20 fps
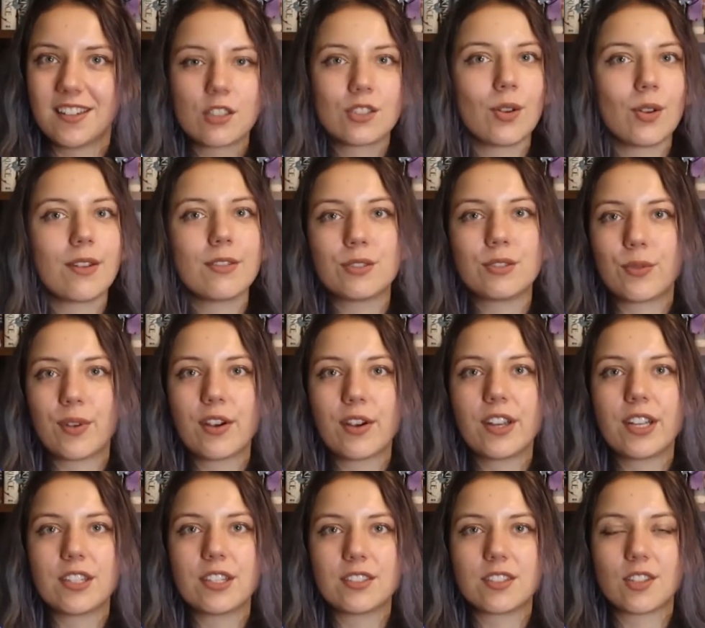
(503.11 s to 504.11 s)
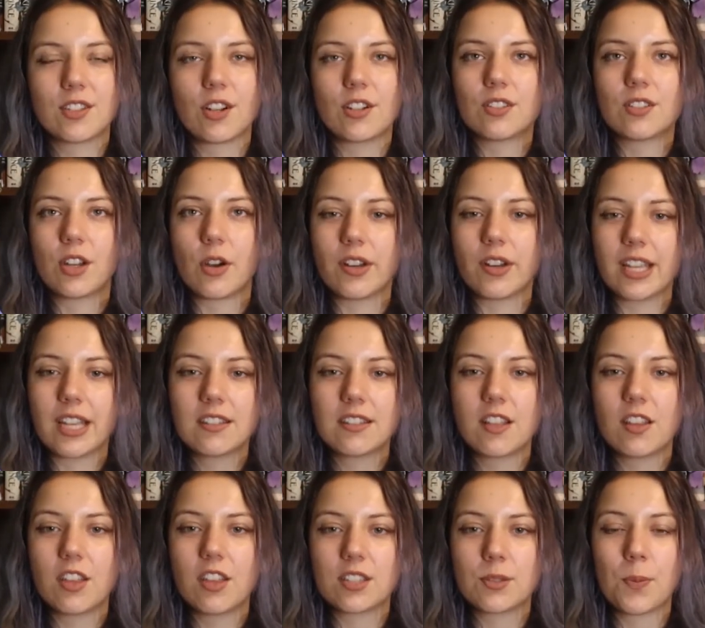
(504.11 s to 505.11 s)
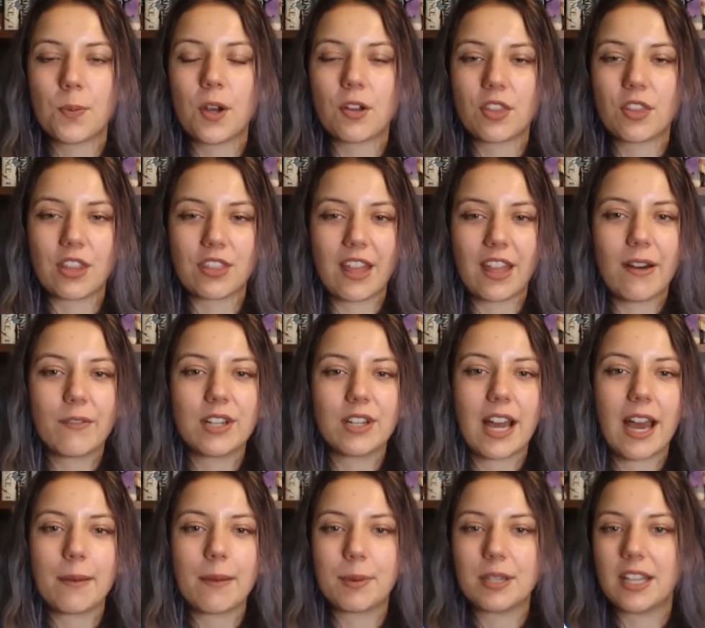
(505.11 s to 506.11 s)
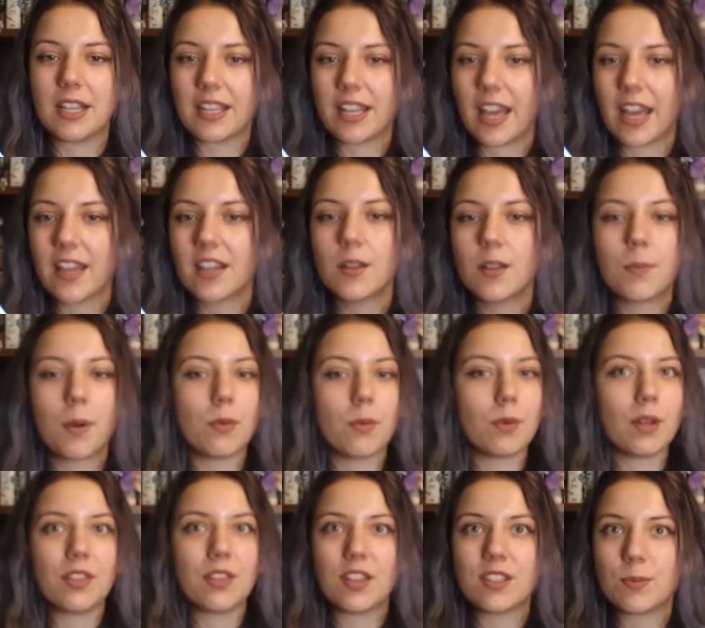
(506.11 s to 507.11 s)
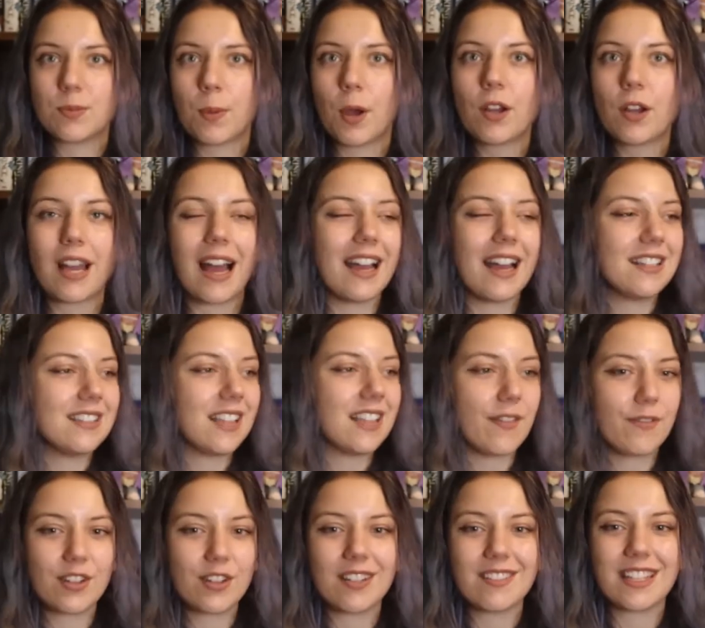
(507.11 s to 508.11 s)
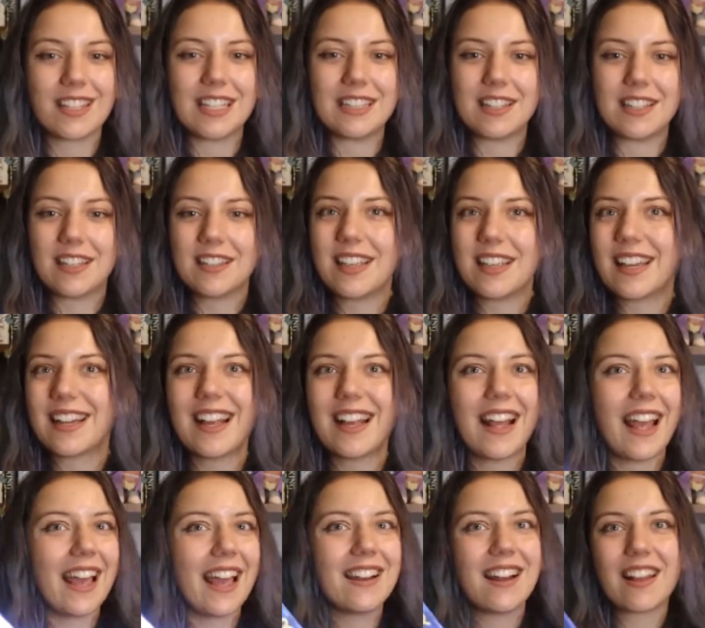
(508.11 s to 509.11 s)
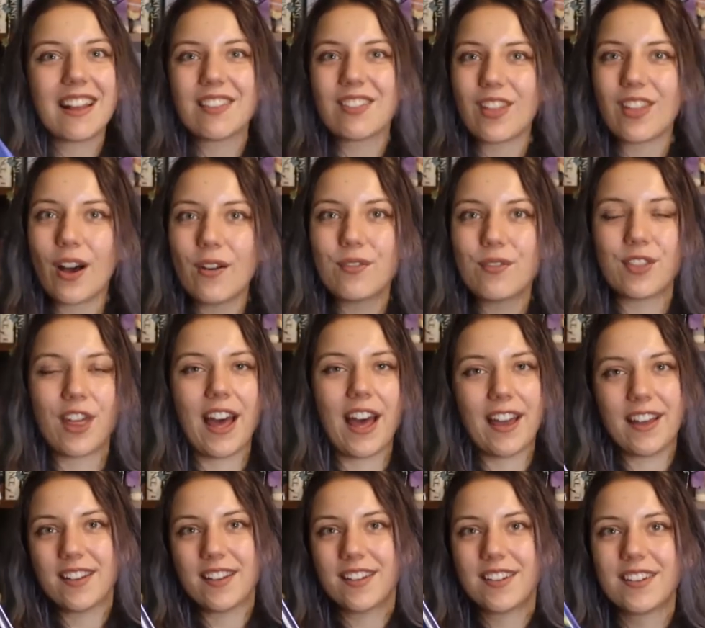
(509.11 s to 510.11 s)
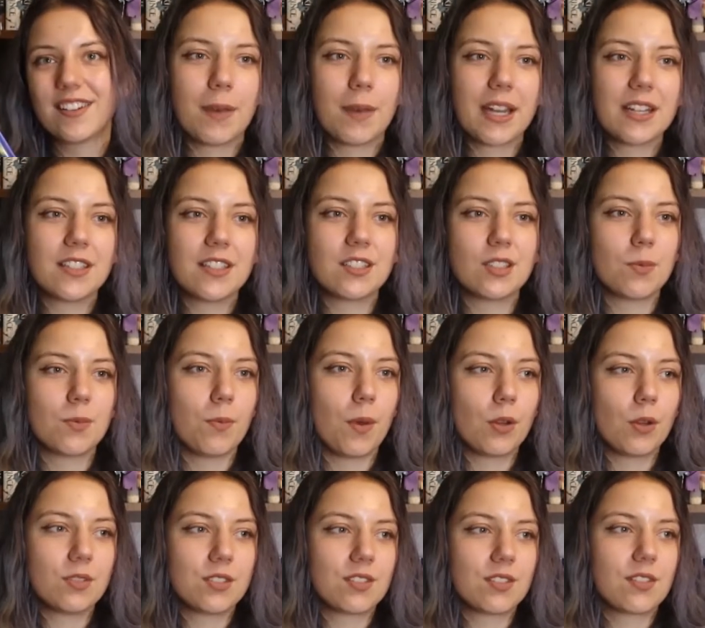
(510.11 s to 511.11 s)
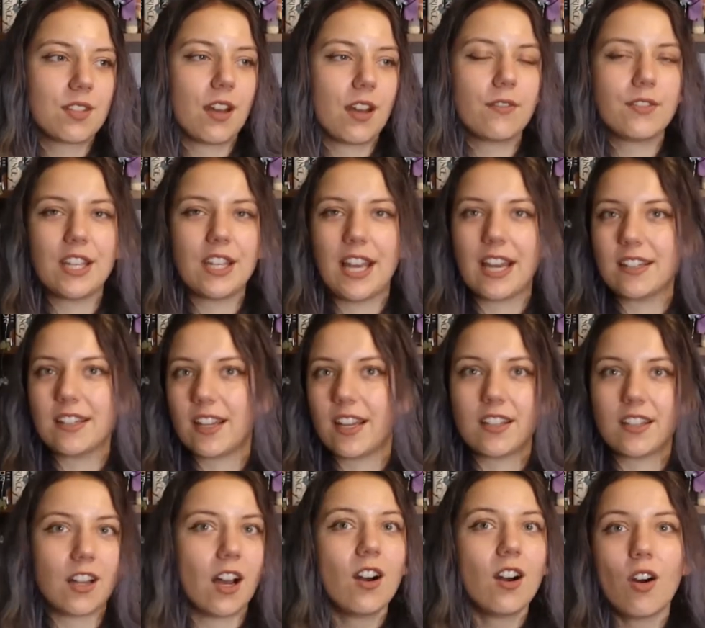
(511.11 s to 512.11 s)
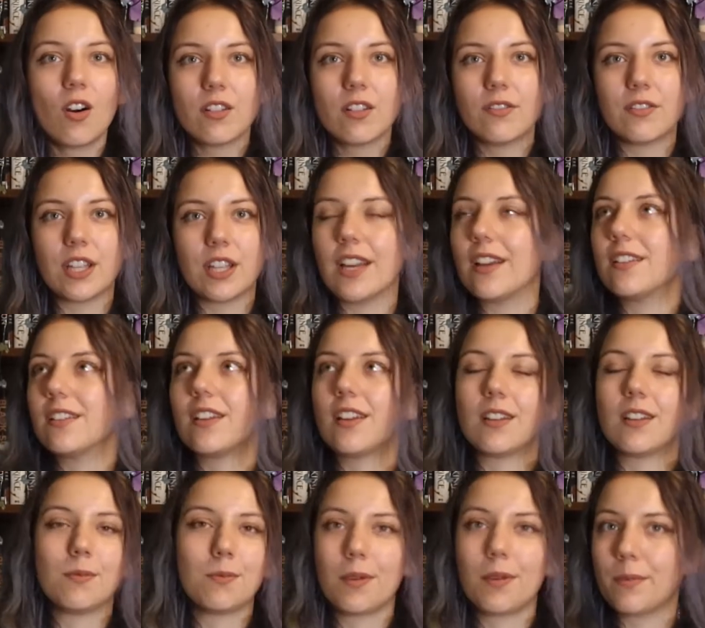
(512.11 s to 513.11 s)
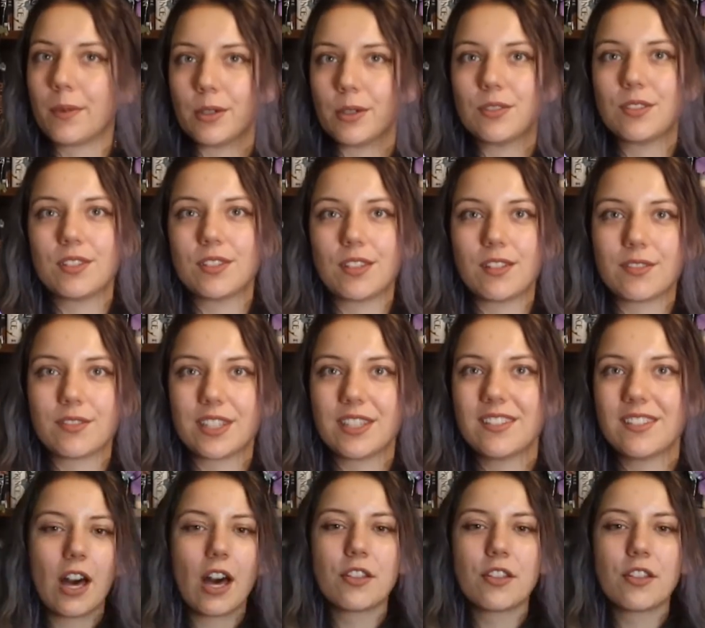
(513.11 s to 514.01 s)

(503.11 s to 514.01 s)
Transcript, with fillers: So I was very concerned going into this book that that would happen again, but with this book, I definitely did get it, and I love that minus most of the ending. Not all of the ending, but most of it.